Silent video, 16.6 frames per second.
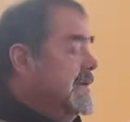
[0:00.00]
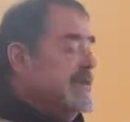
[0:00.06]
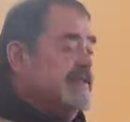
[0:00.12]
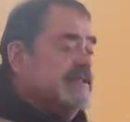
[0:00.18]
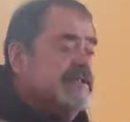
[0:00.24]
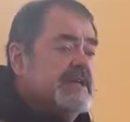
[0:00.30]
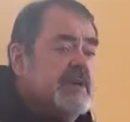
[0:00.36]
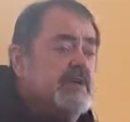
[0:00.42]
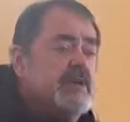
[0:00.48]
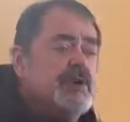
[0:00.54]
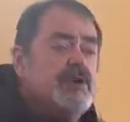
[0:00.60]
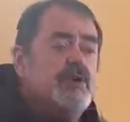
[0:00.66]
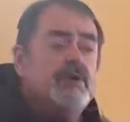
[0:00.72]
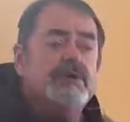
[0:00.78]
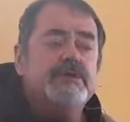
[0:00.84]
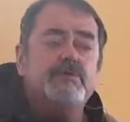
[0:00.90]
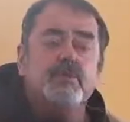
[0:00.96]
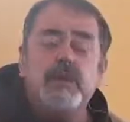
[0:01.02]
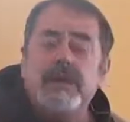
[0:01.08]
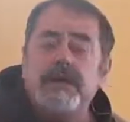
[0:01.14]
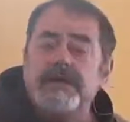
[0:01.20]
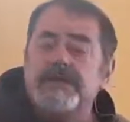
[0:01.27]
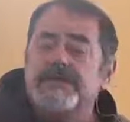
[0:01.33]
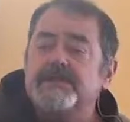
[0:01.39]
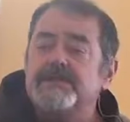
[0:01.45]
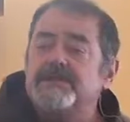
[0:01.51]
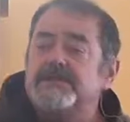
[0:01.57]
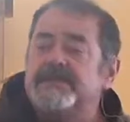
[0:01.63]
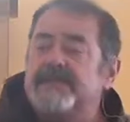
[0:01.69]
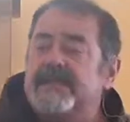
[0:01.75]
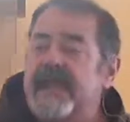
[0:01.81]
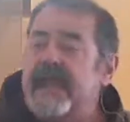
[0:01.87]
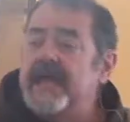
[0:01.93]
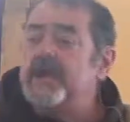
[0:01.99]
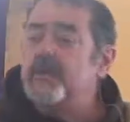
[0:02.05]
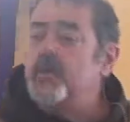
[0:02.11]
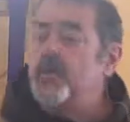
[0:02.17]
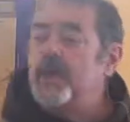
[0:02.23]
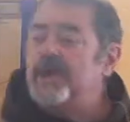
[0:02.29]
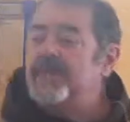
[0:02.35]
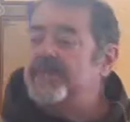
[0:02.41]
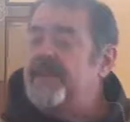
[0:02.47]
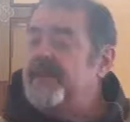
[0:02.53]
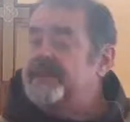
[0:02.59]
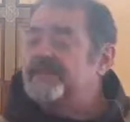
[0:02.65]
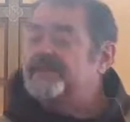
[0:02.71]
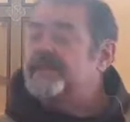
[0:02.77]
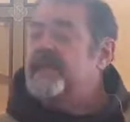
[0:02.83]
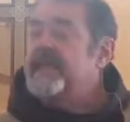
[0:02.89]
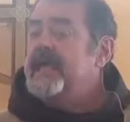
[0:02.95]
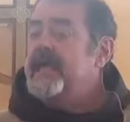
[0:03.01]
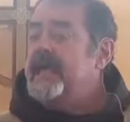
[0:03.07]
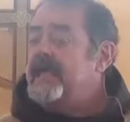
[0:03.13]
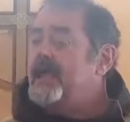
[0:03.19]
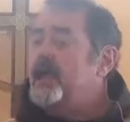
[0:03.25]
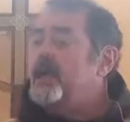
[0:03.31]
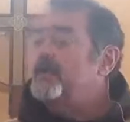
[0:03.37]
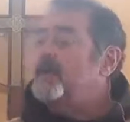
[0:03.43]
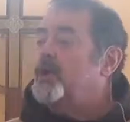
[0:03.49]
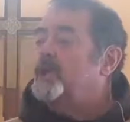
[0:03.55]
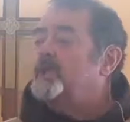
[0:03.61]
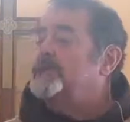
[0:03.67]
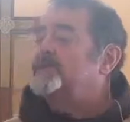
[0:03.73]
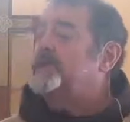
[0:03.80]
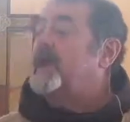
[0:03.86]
someone who is willing to stand with us in our moments